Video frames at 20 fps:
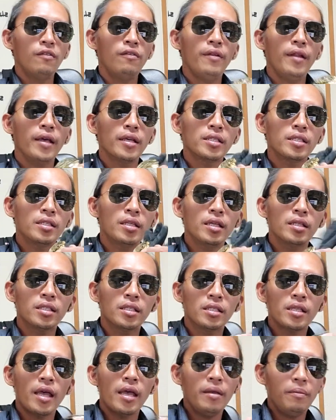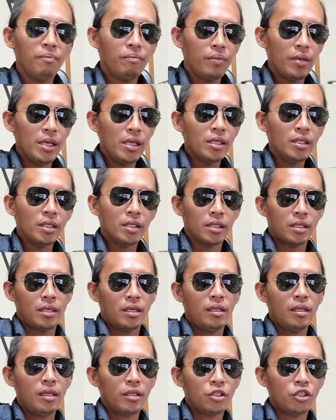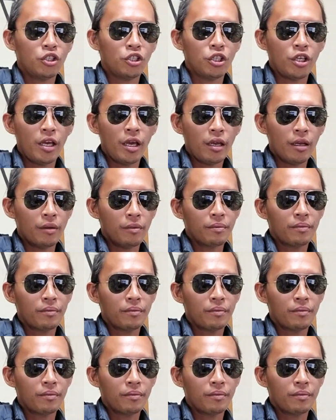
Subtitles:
flex this timepiece. Let's check.